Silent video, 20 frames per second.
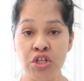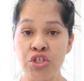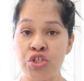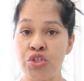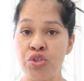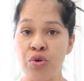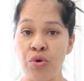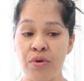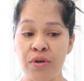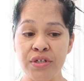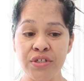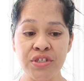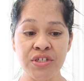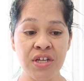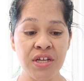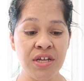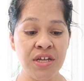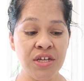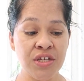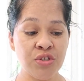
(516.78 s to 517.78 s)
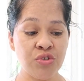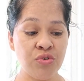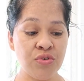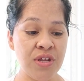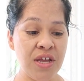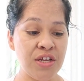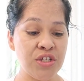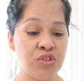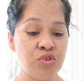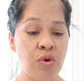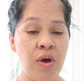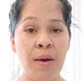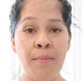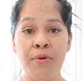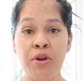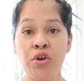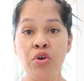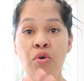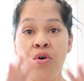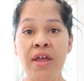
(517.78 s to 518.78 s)
storage. So yeah, so I'm
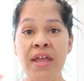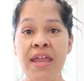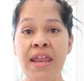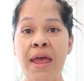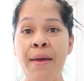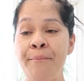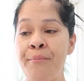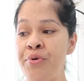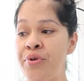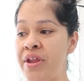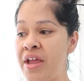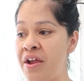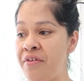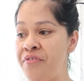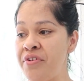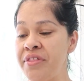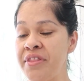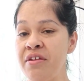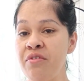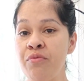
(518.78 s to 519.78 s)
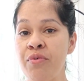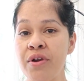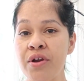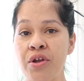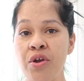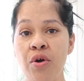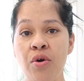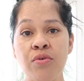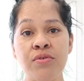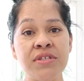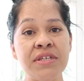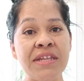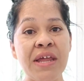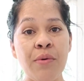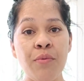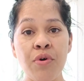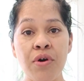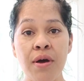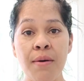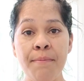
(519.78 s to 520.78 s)
gonna go ahead and put everything where it goes, and
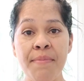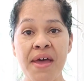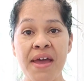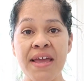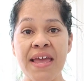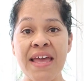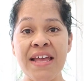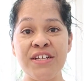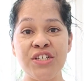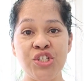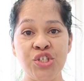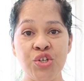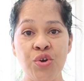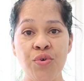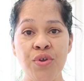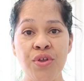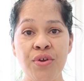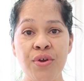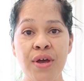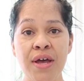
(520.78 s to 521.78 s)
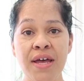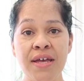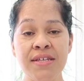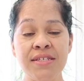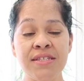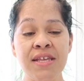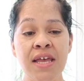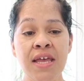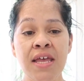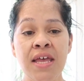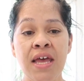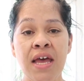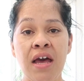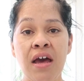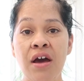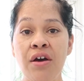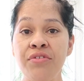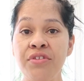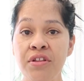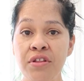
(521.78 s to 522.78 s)
I will come back and show you guys
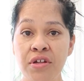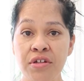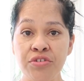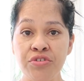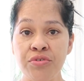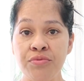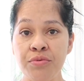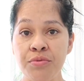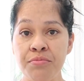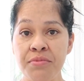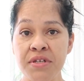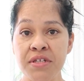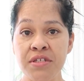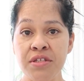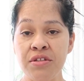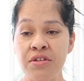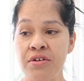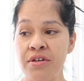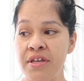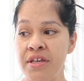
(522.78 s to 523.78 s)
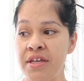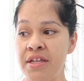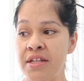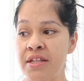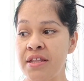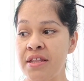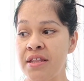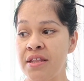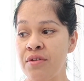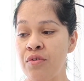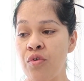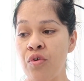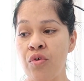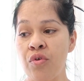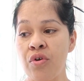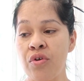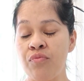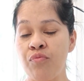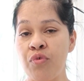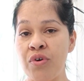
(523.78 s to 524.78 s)
how the laundry room is looking
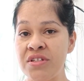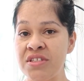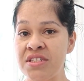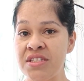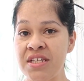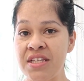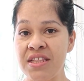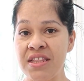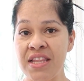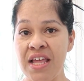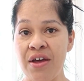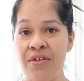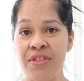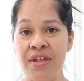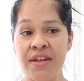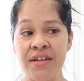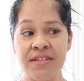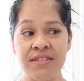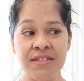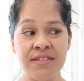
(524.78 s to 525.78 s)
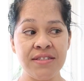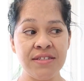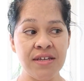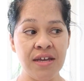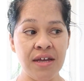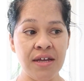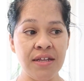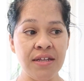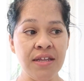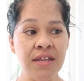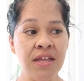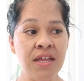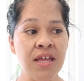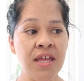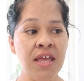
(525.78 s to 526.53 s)
once it, now that it's done.